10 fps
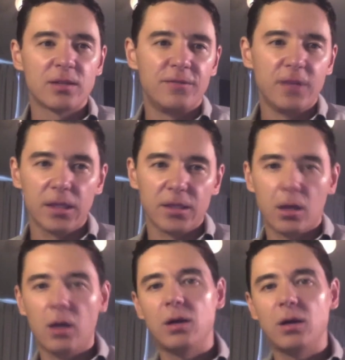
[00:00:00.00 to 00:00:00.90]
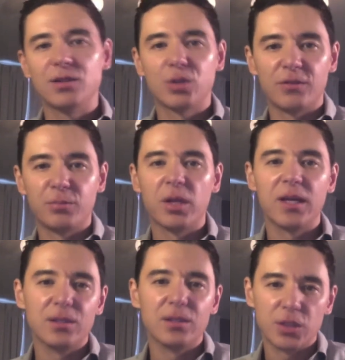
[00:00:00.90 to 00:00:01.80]
and feelings all, all sort of
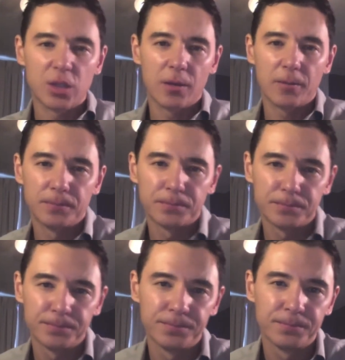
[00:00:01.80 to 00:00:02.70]
play into each other. Mm-hmm.